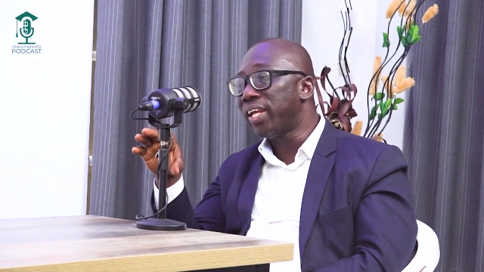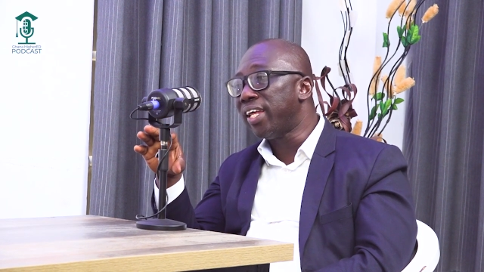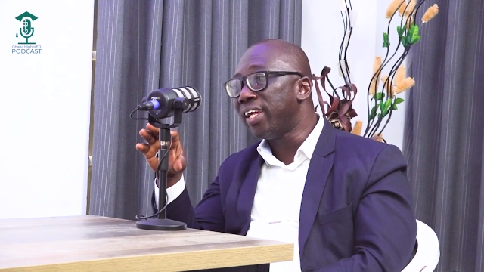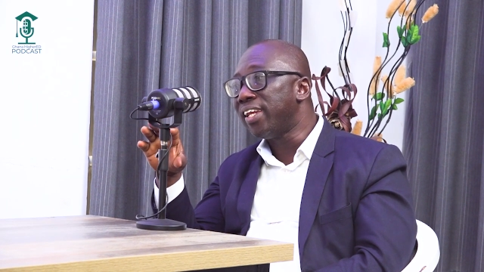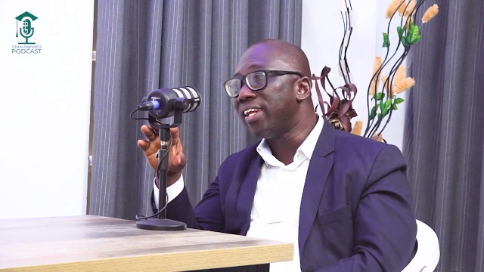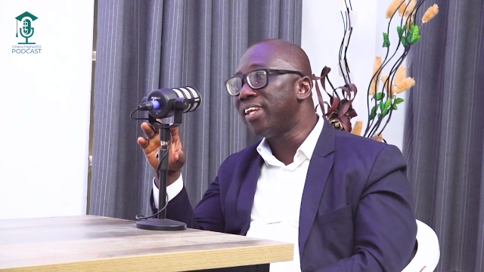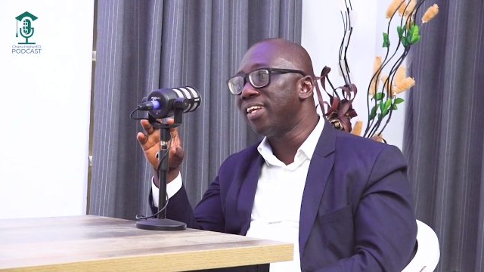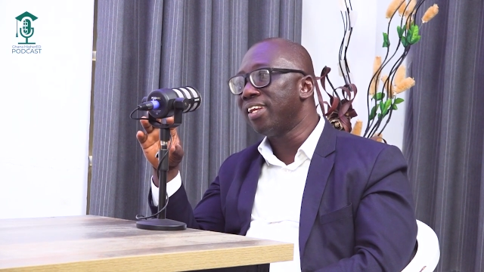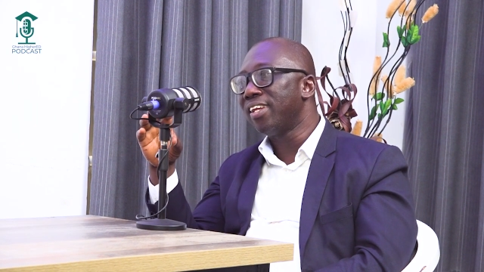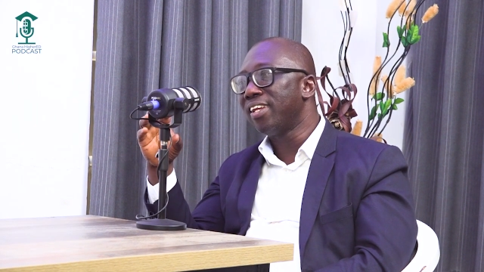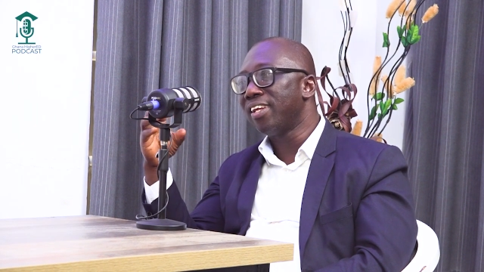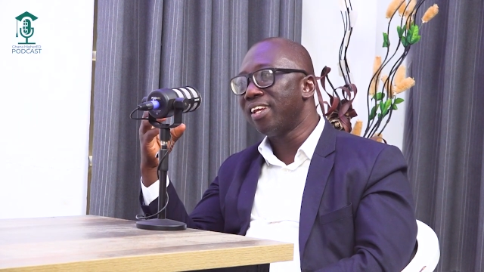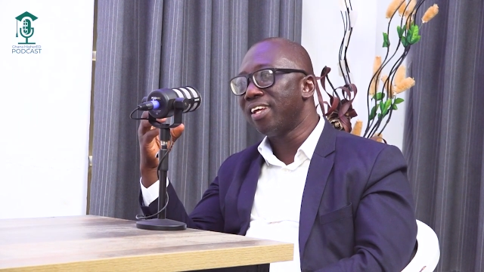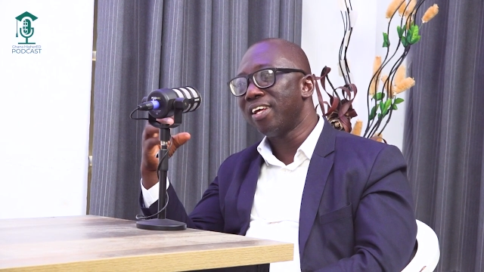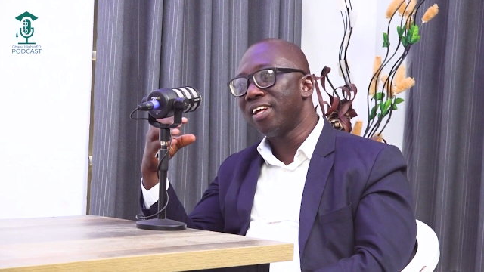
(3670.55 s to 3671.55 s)
within
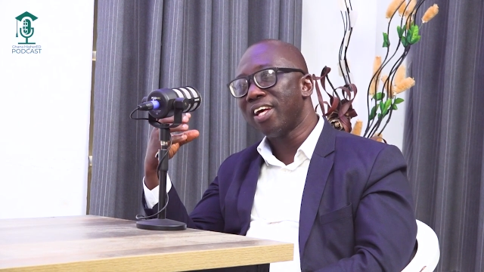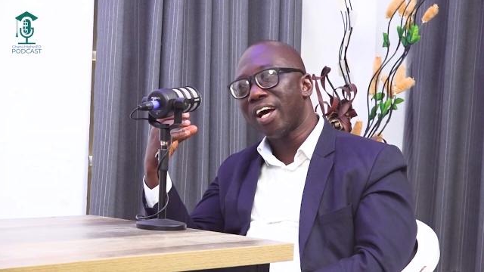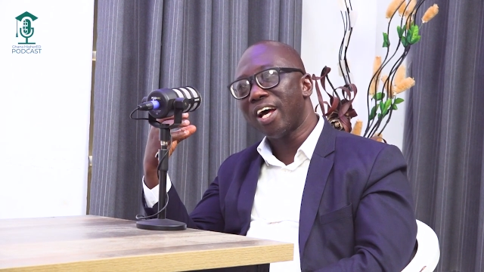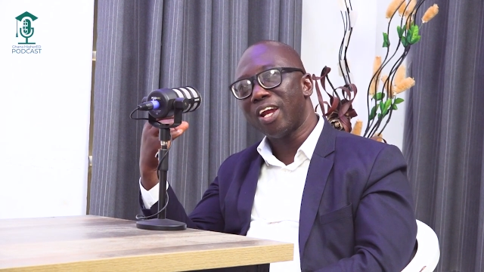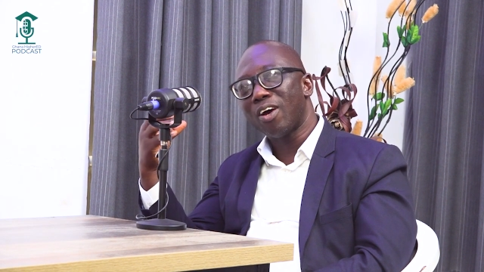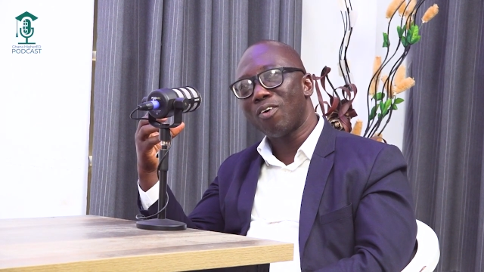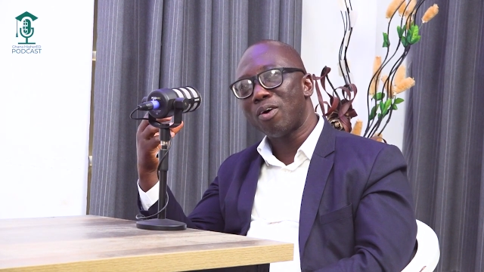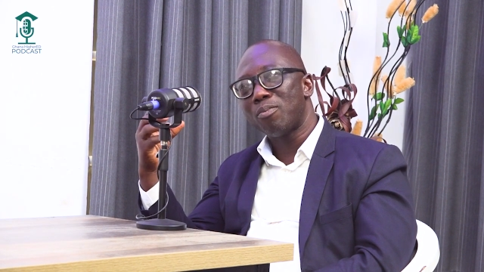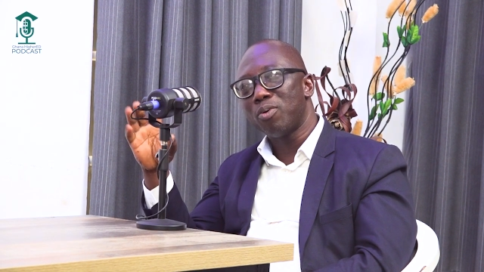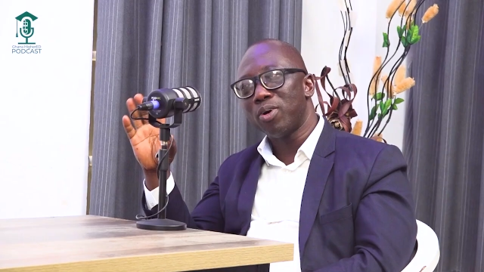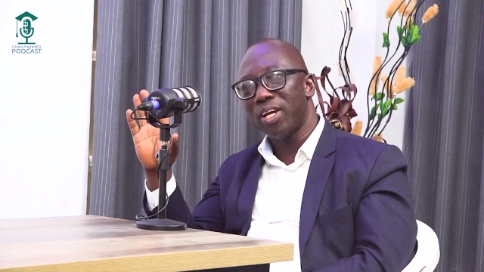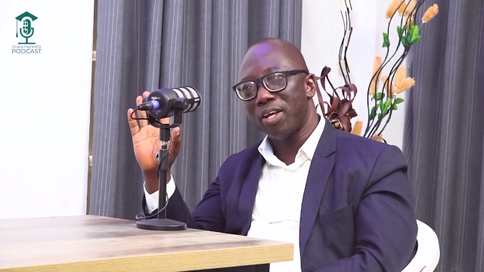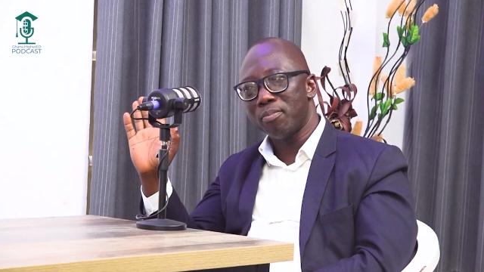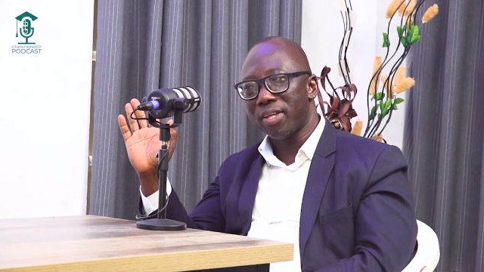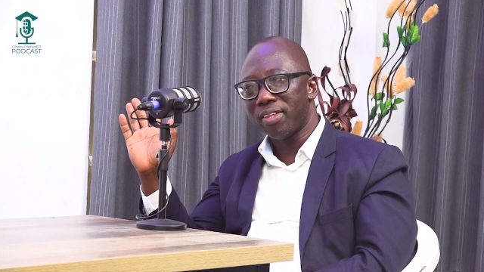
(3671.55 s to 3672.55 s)

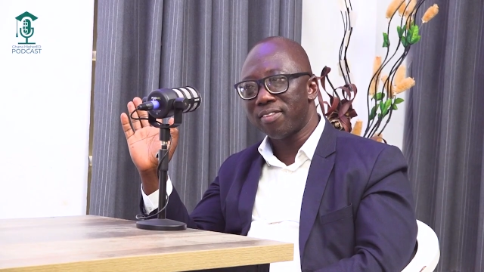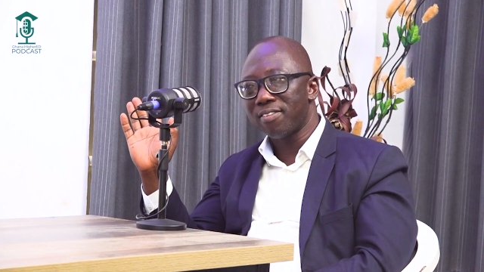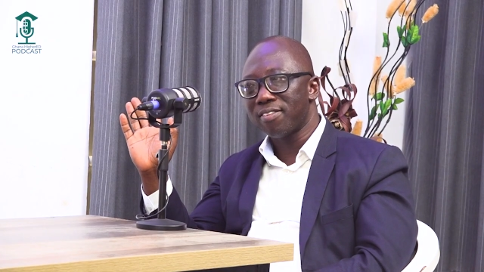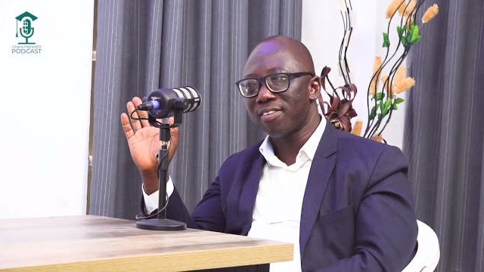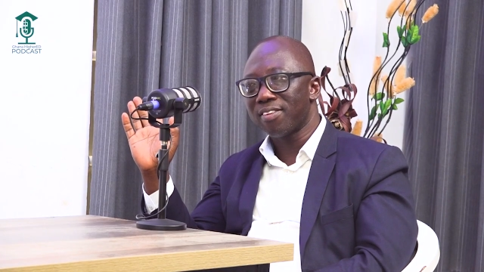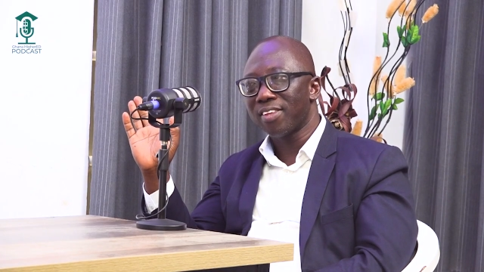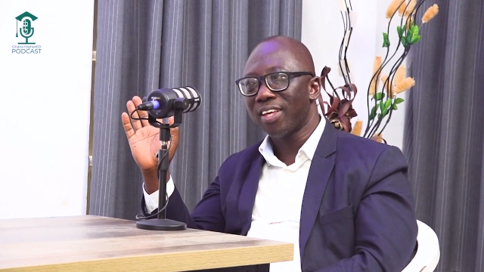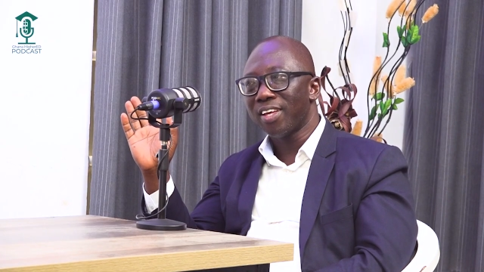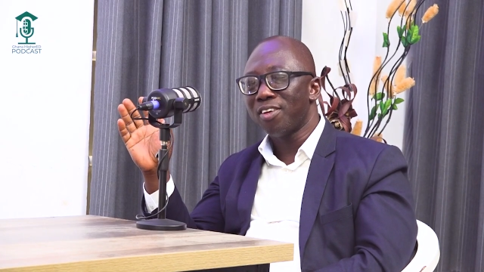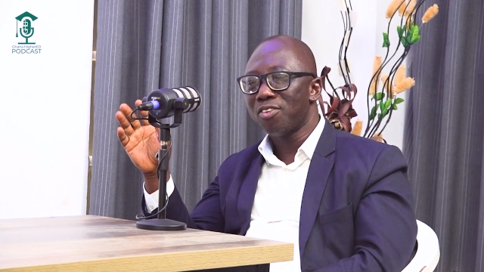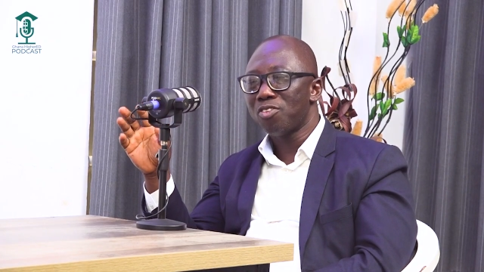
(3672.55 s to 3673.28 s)
allowable limits?